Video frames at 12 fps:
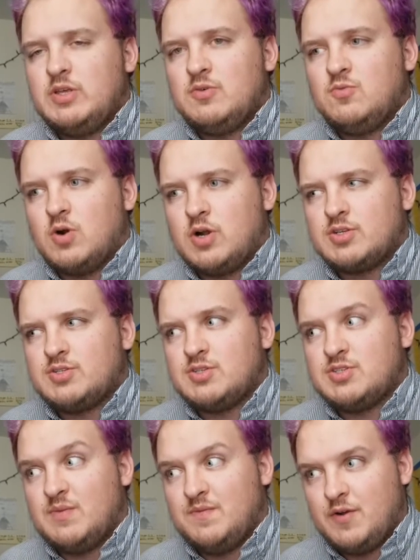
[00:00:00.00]
works to
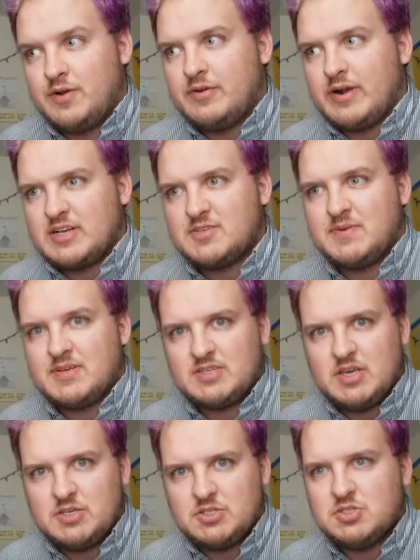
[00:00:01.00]
subvert your
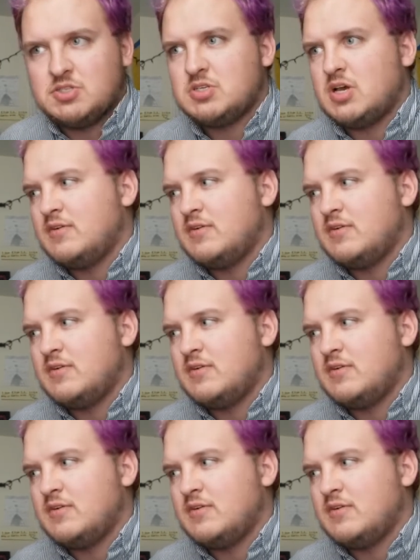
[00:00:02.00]
expectations.